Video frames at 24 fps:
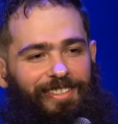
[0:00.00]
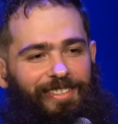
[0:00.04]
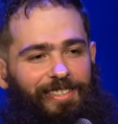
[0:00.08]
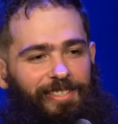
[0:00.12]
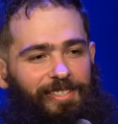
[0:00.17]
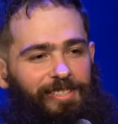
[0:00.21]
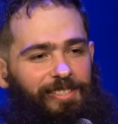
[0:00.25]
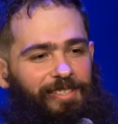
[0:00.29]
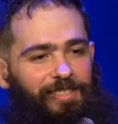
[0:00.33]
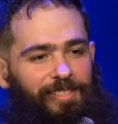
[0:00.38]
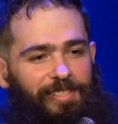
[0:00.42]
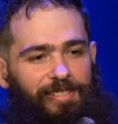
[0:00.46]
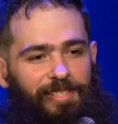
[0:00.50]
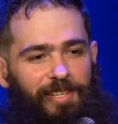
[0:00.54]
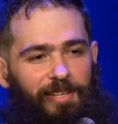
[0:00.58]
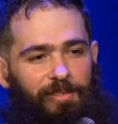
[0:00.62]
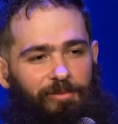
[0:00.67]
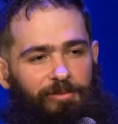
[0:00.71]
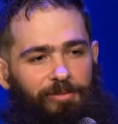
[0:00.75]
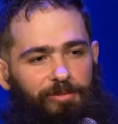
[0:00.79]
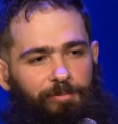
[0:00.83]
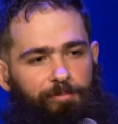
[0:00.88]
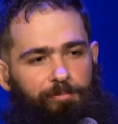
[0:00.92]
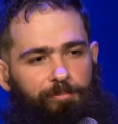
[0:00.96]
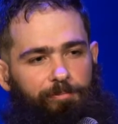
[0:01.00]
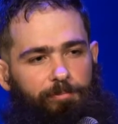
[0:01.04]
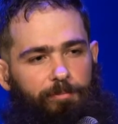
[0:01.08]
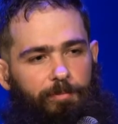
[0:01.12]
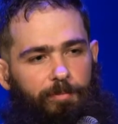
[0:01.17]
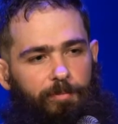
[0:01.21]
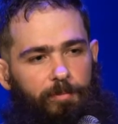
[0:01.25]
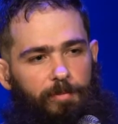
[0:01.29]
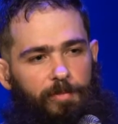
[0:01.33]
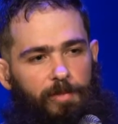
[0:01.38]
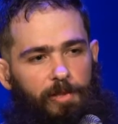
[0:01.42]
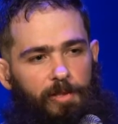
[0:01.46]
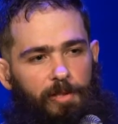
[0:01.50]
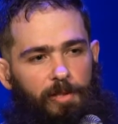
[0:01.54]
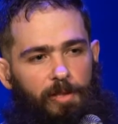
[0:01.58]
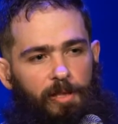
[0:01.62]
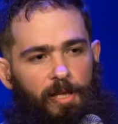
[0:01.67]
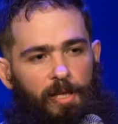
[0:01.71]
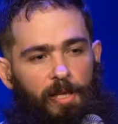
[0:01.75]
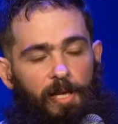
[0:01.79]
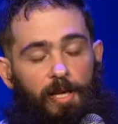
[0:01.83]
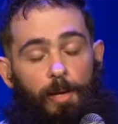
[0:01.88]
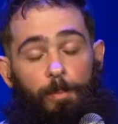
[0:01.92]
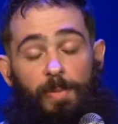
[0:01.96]
Good stuff.
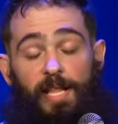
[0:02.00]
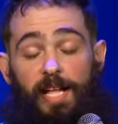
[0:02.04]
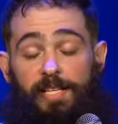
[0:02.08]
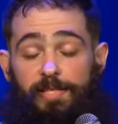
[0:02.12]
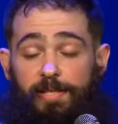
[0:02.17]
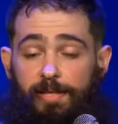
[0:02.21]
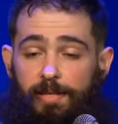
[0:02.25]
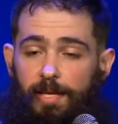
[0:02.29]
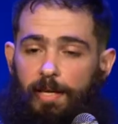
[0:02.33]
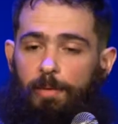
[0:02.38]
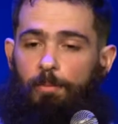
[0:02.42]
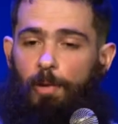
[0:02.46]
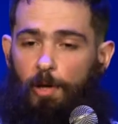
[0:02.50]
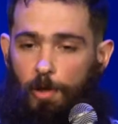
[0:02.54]
But that's the thing,